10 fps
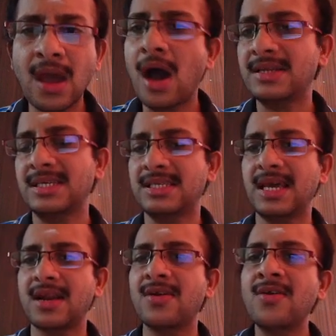horses
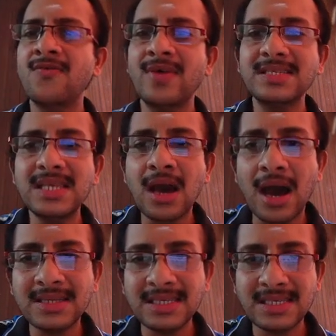here. Once the
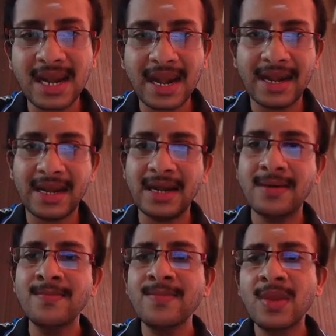horse is generated,
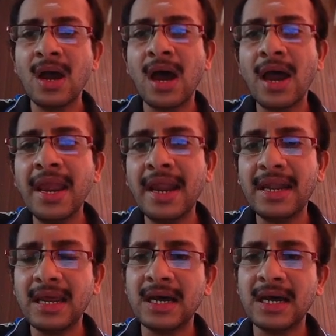it